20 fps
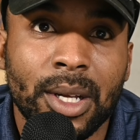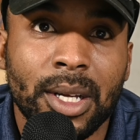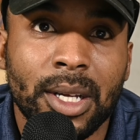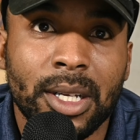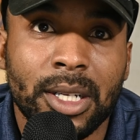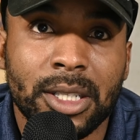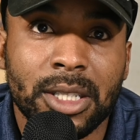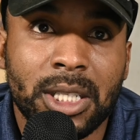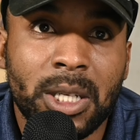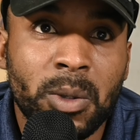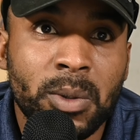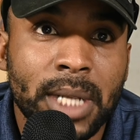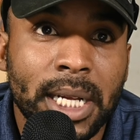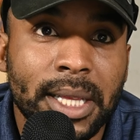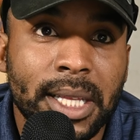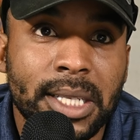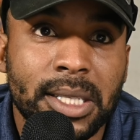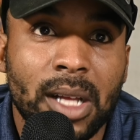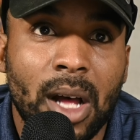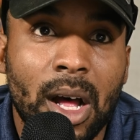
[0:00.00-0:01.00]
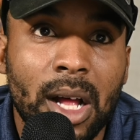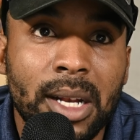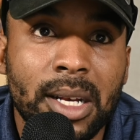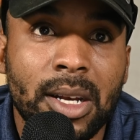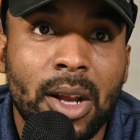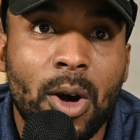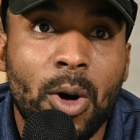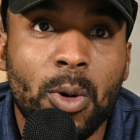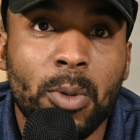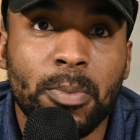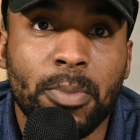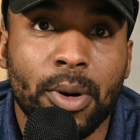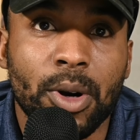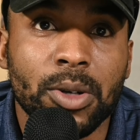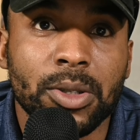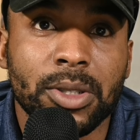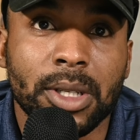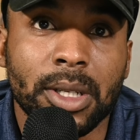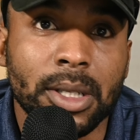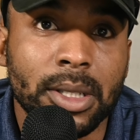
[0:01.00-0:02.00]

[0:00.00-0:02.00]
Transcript: she was like this unknown person.